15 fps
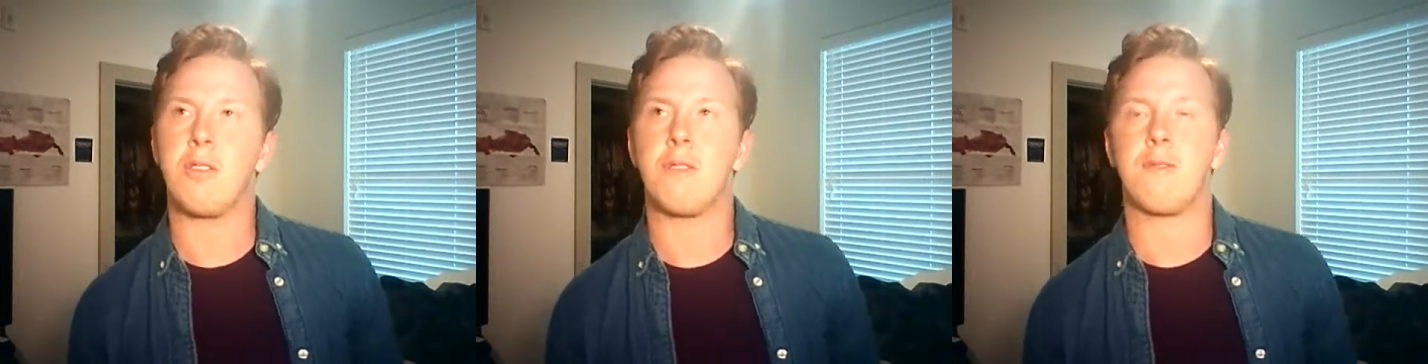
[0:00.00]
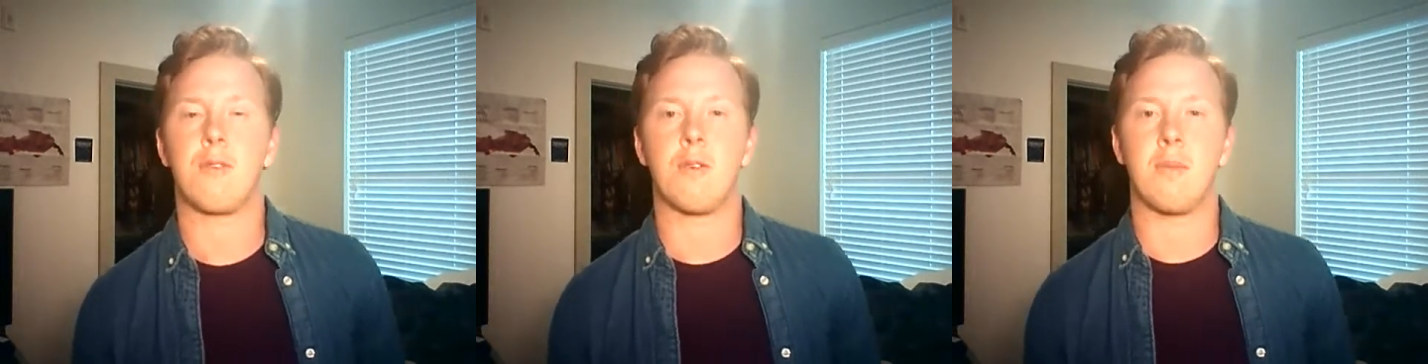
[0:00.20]

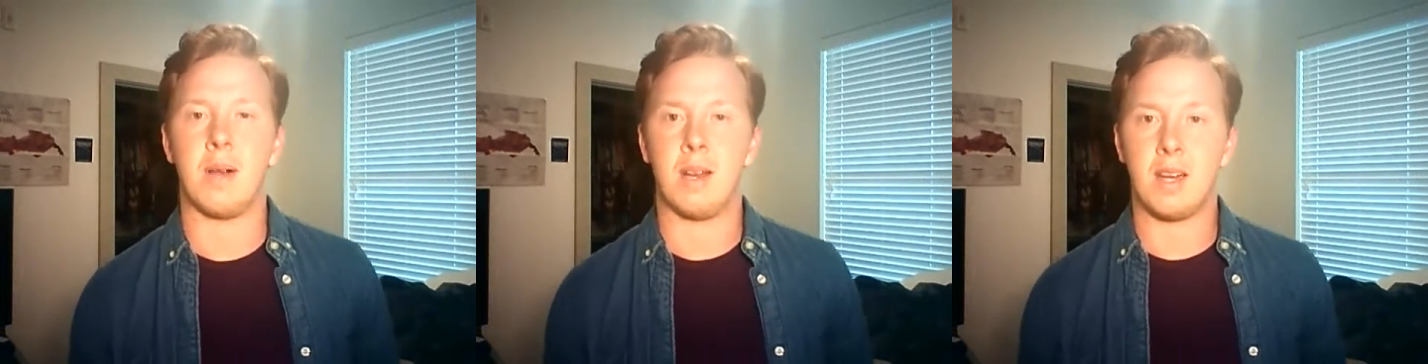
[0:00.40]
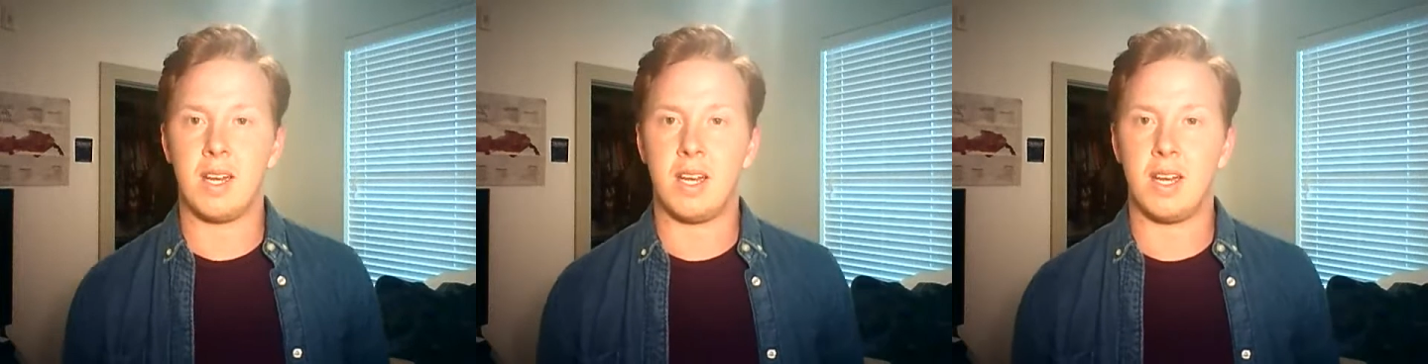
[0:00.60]
there for
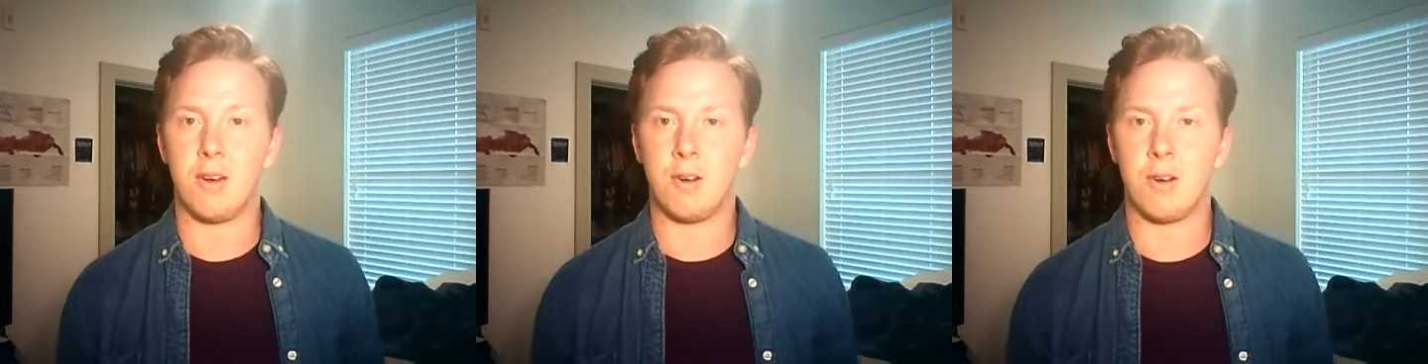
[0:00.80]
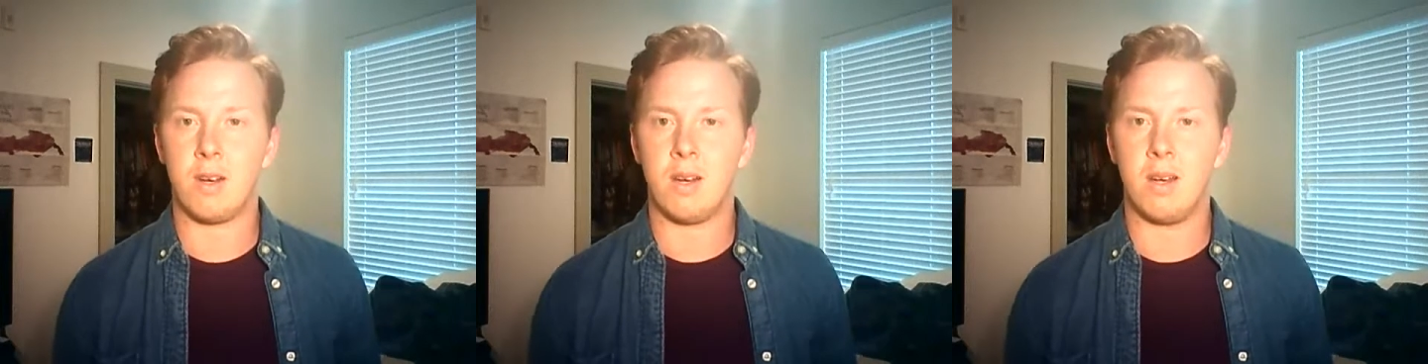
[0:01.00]
about a
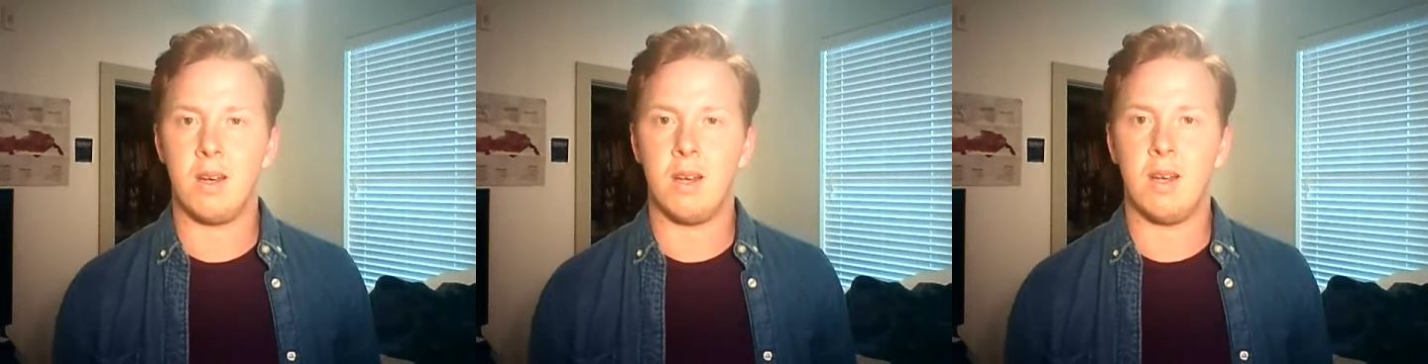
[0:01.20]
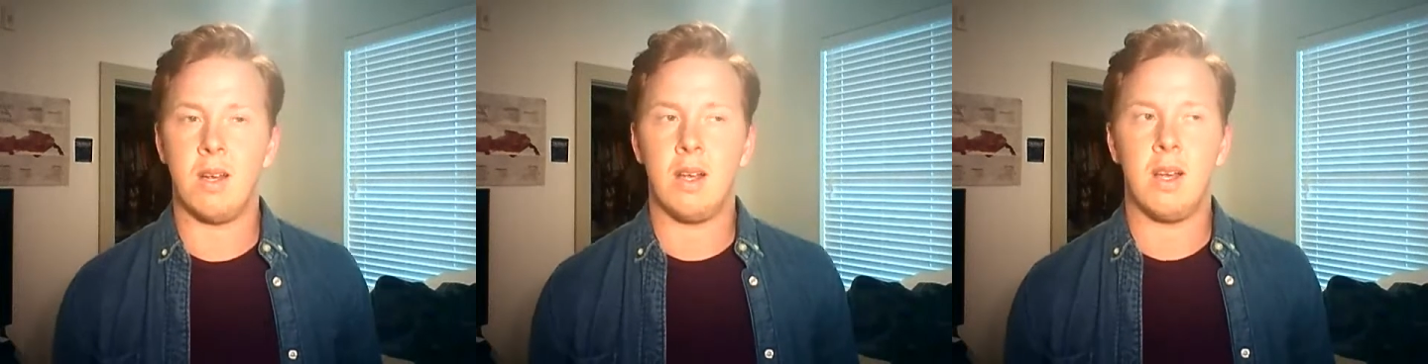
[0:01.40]
year,
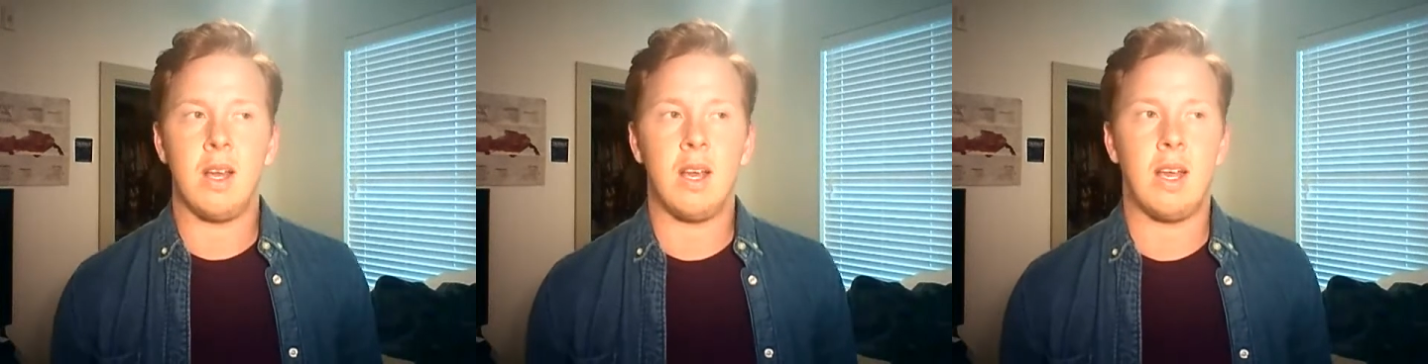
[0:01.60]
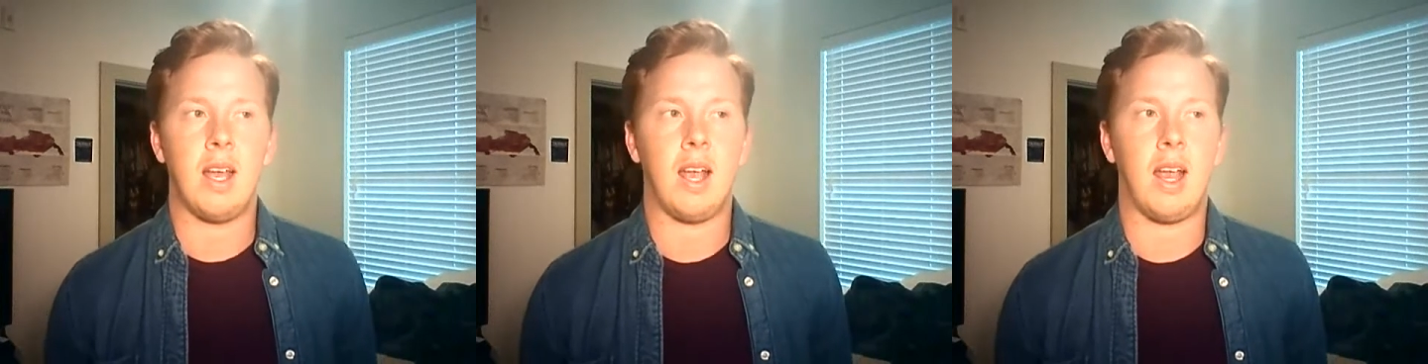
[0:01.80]

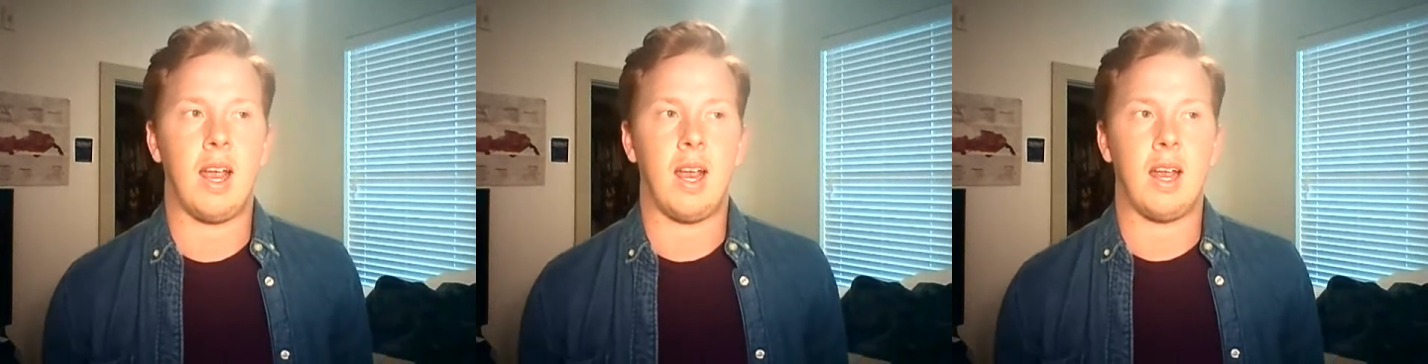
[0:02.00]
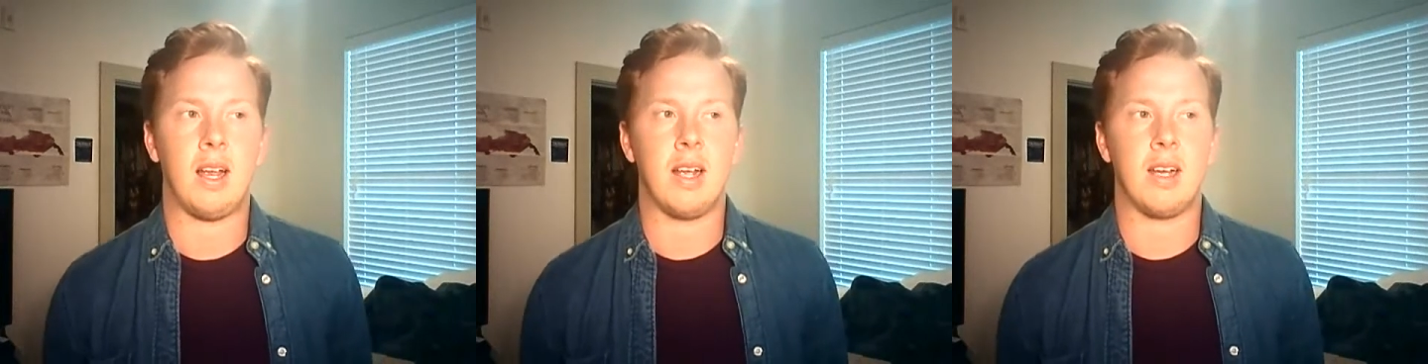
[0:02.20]

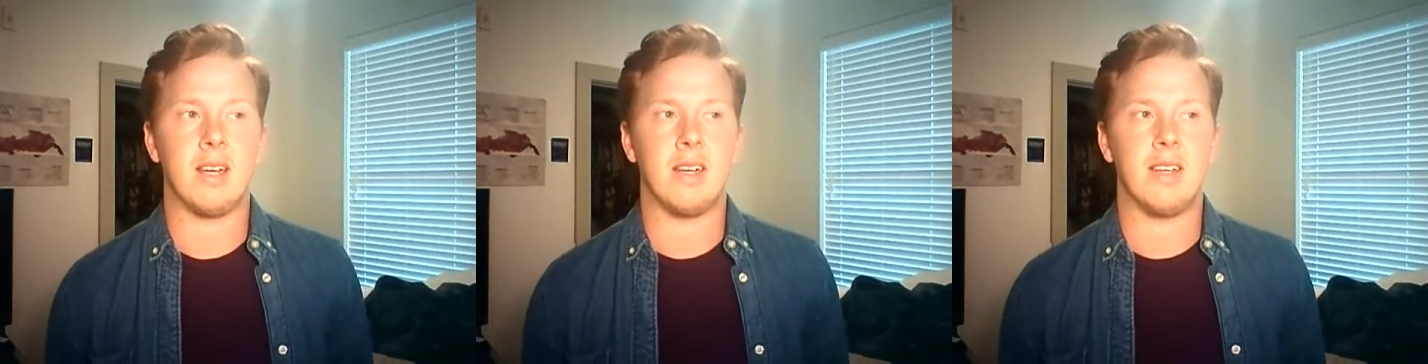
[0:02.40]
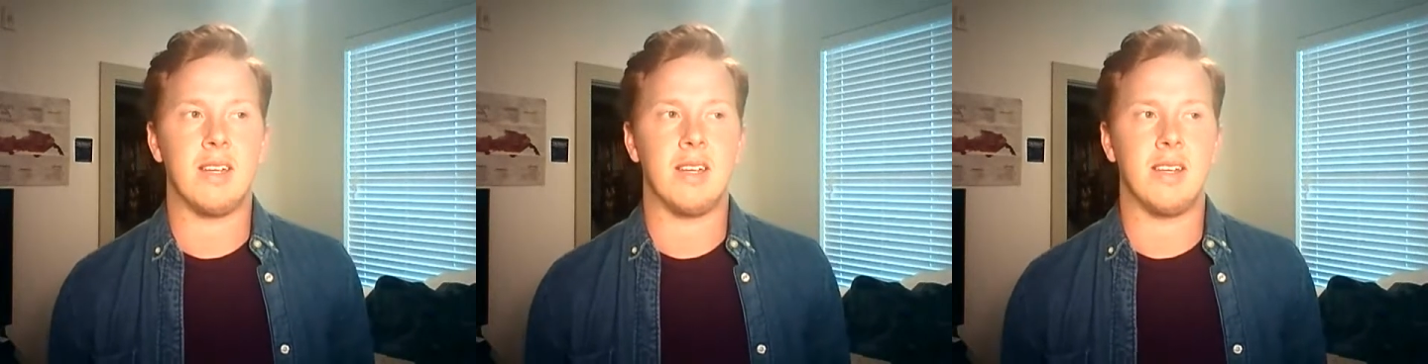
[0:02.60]

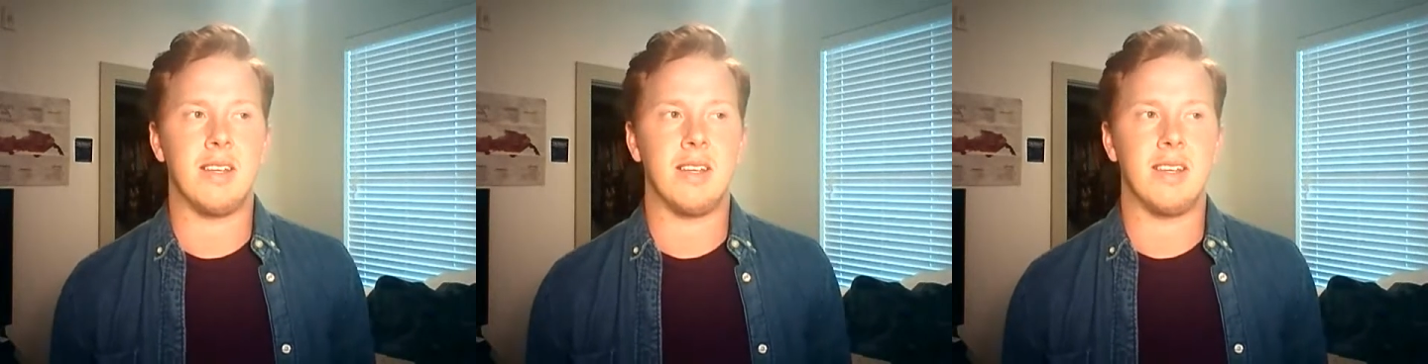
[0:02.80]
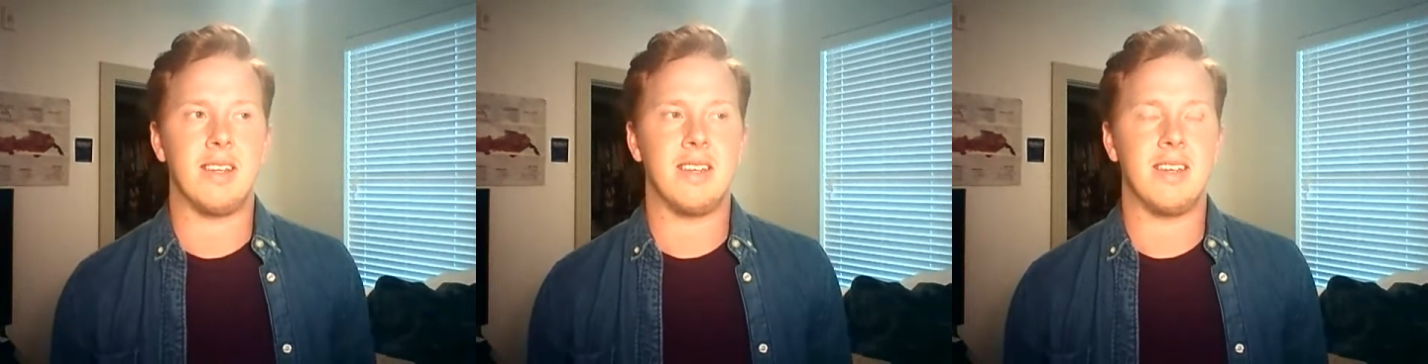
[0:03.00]

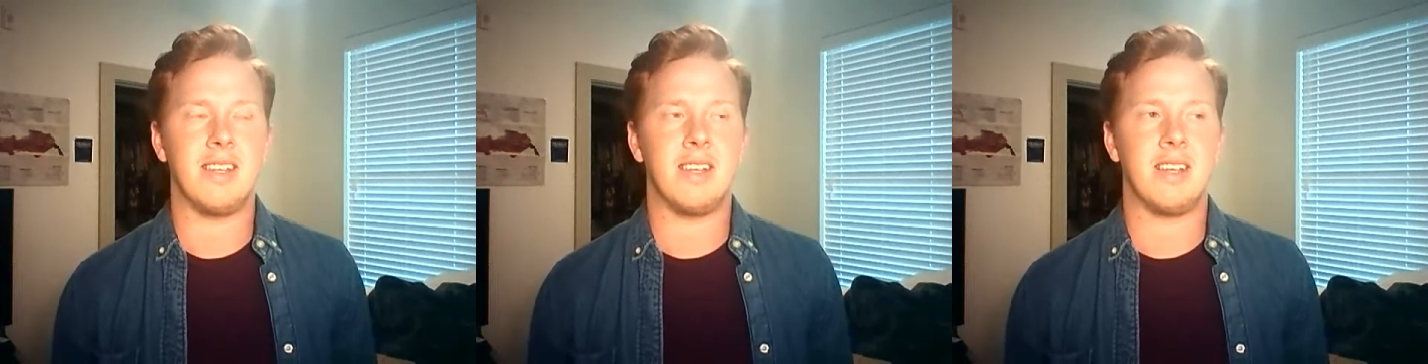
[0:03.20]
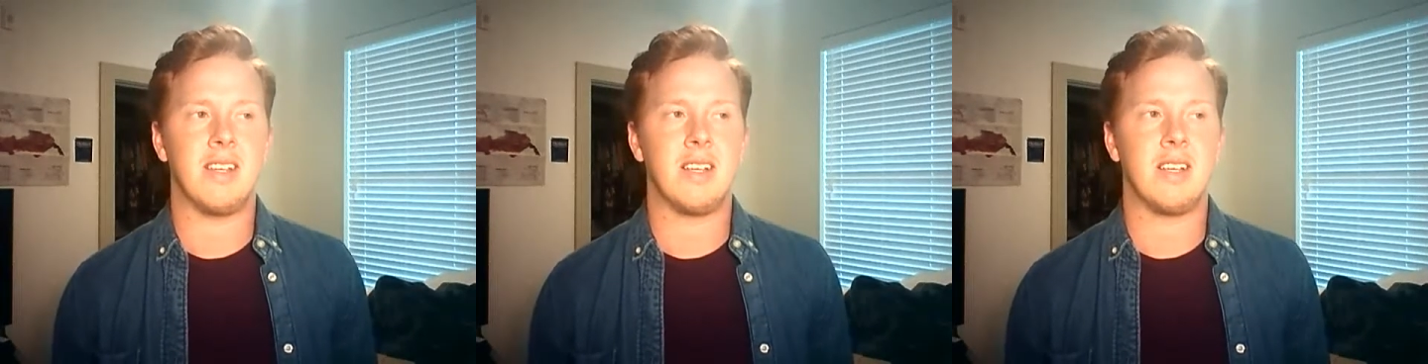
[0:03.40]
and